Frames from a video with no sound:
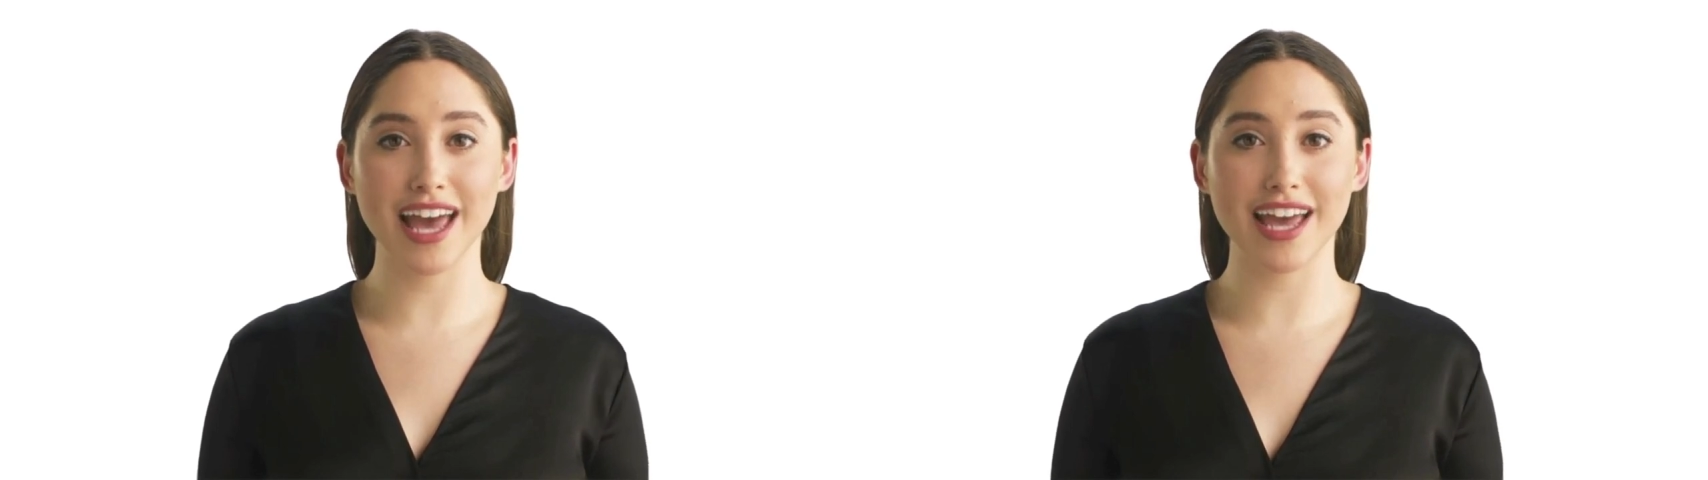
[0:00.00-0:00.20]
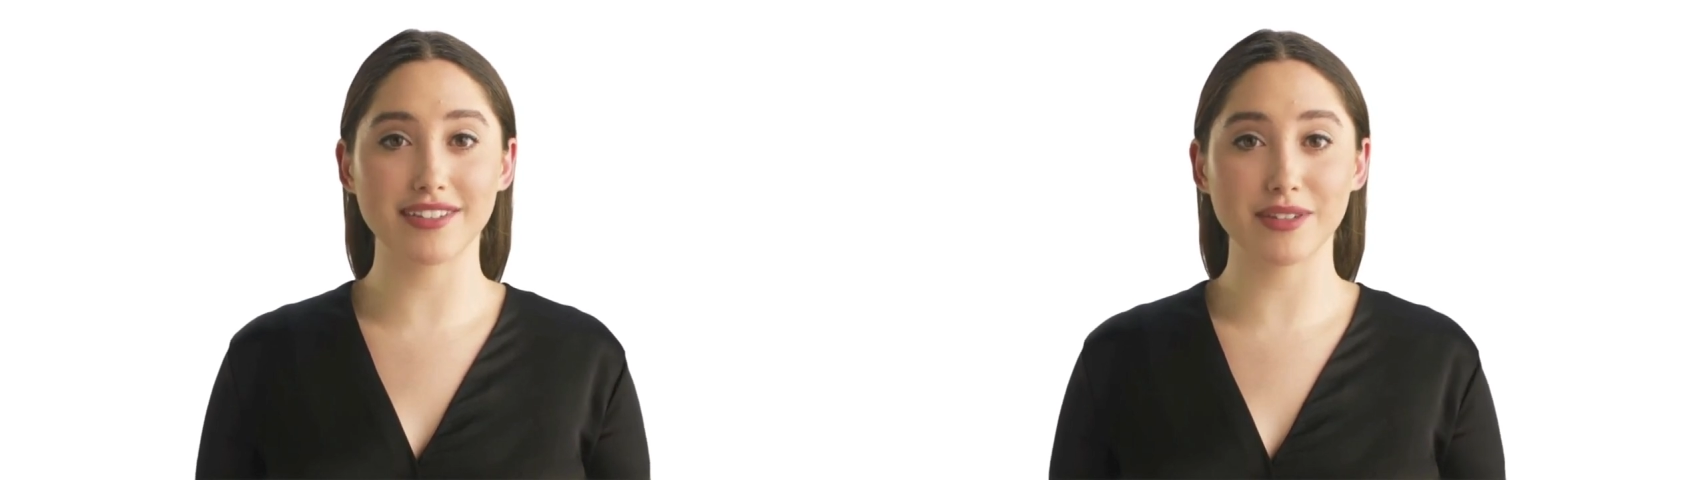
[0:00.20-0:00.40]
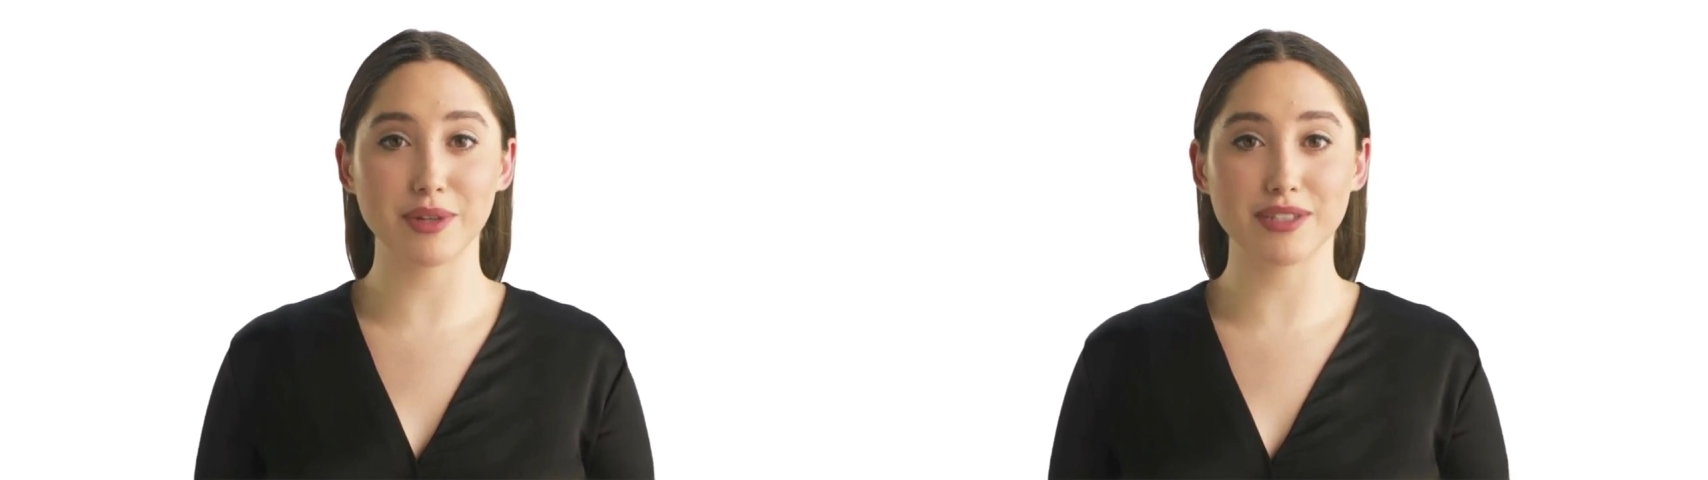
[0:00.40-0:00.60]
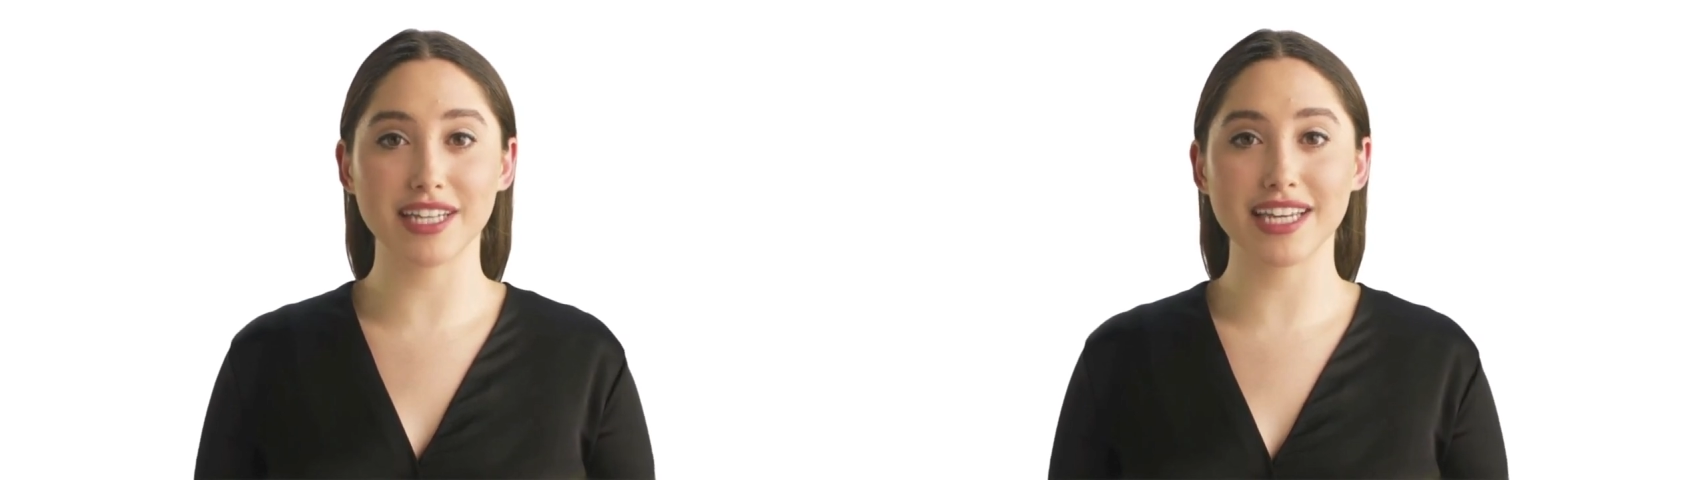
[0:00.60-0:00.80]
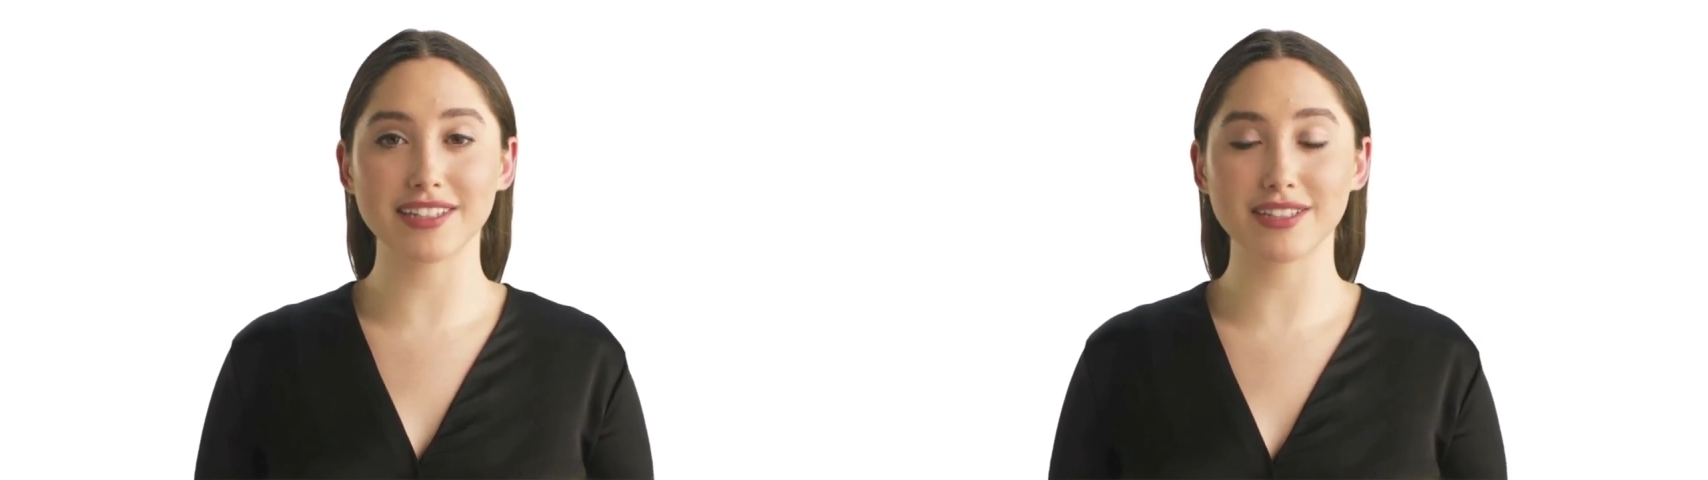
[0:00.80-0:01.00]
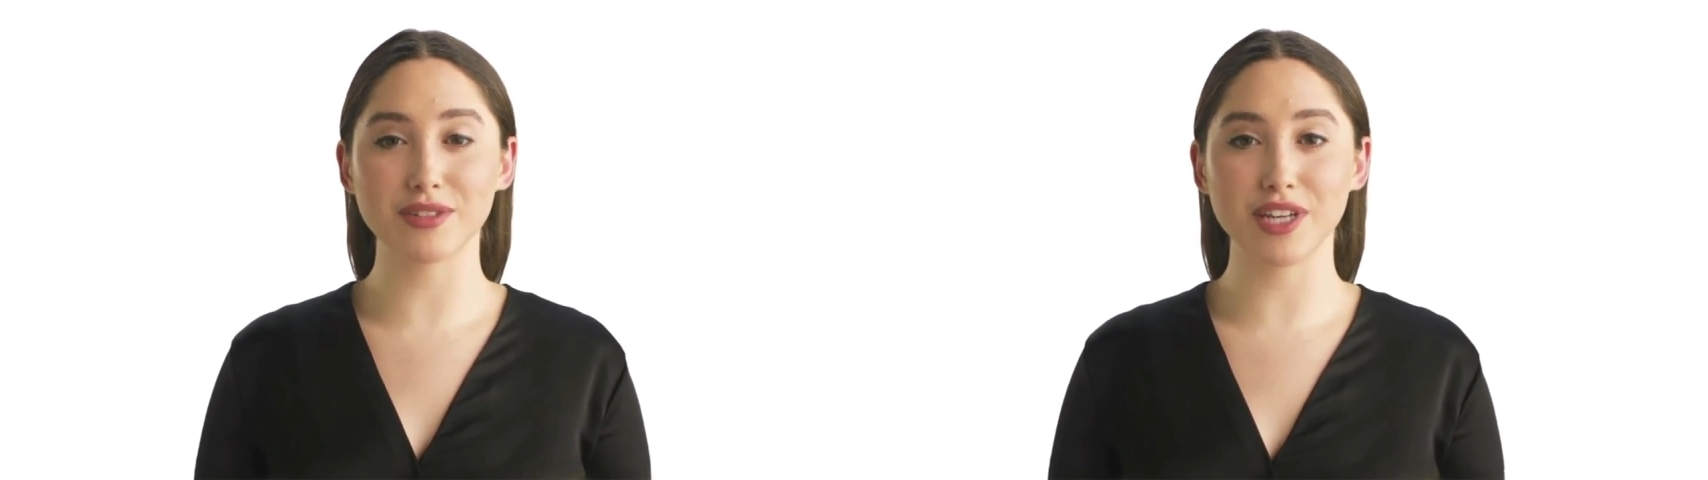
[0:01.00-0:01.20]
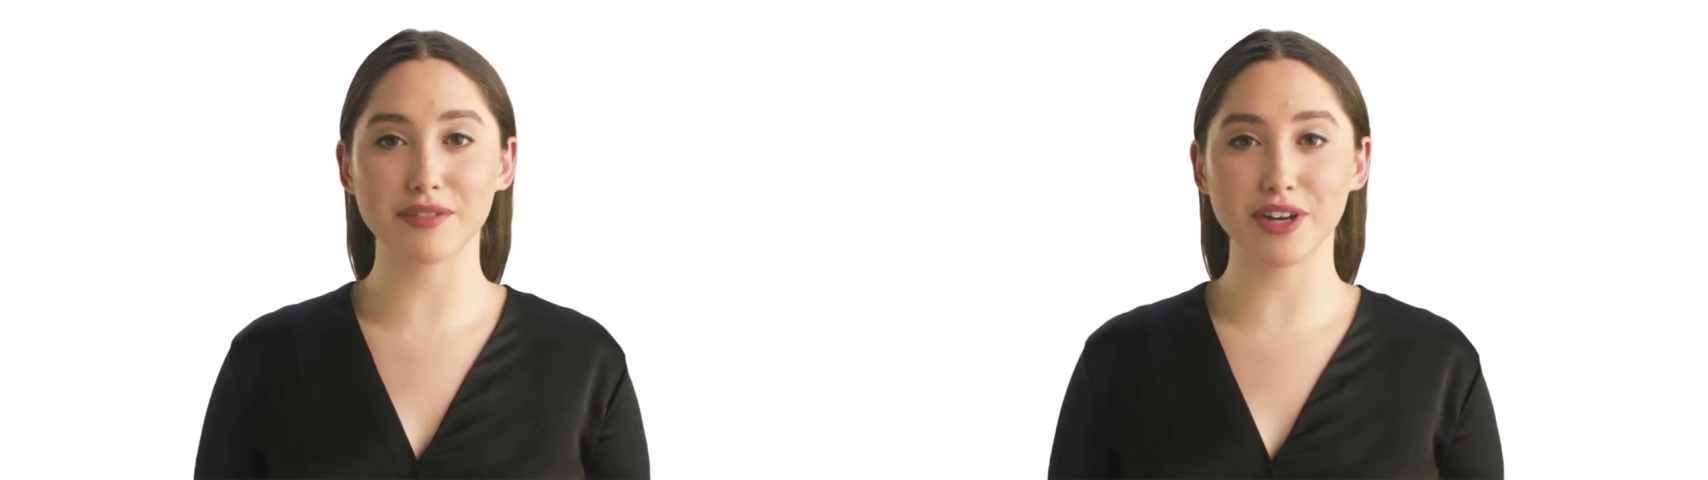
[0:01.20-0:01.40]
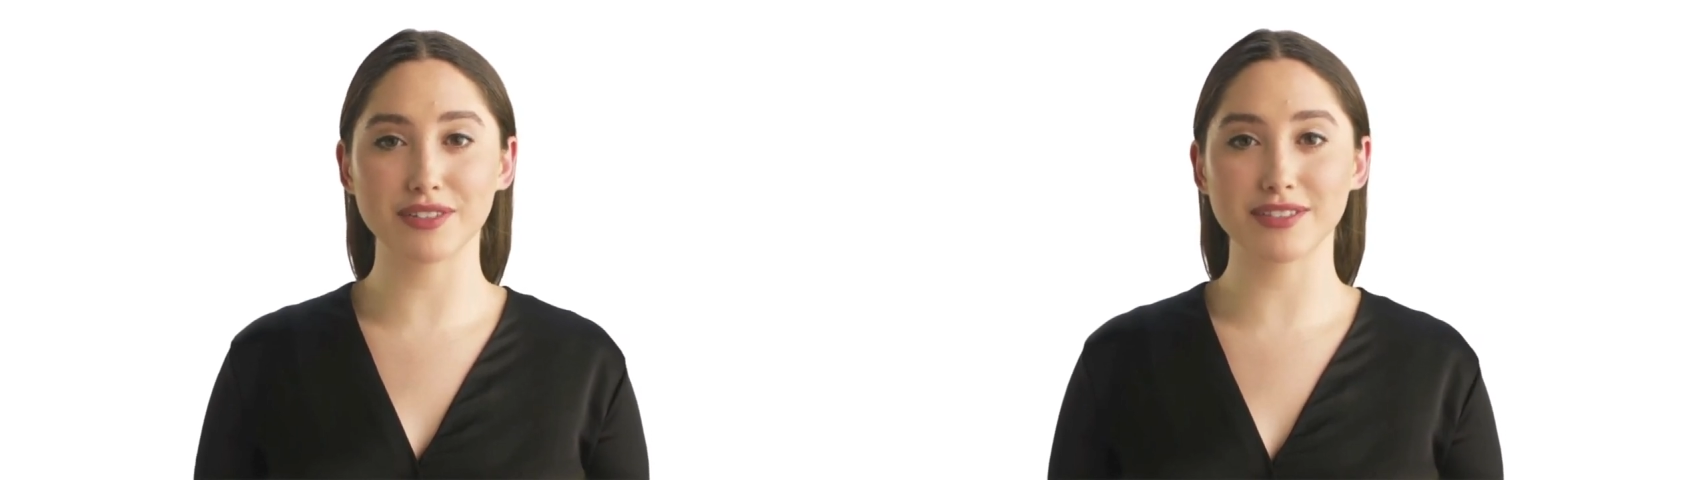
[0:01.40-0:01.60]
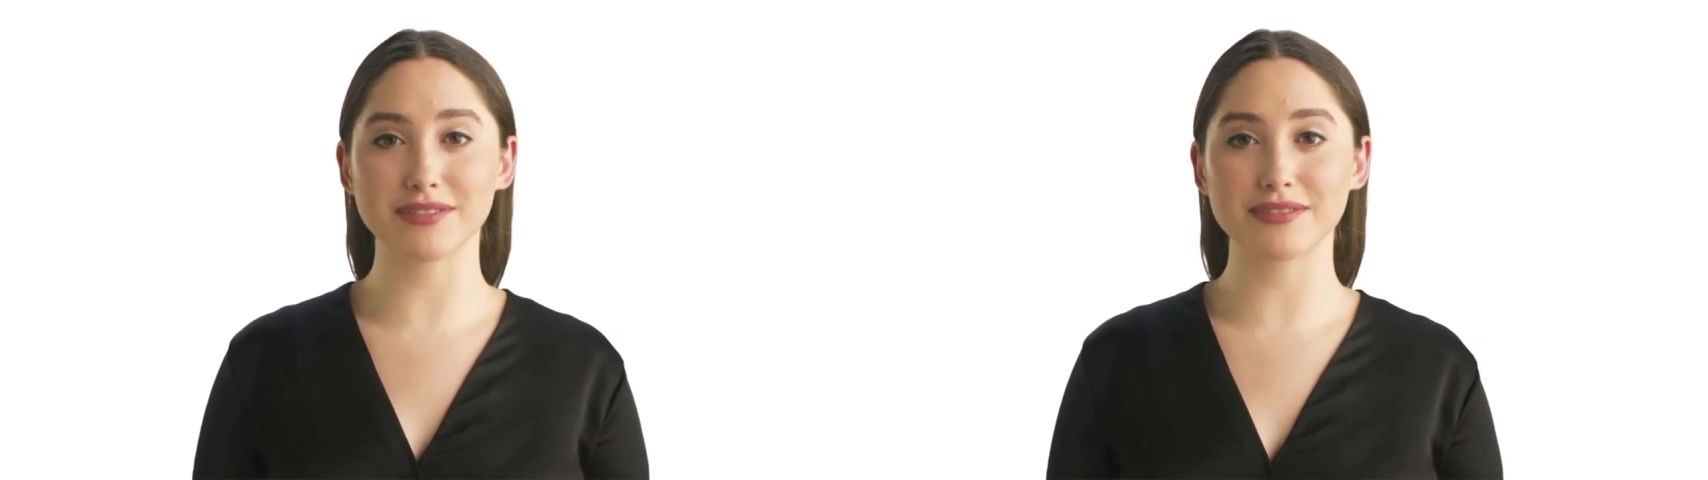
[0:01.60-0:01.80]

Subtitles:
and the music industry evolves.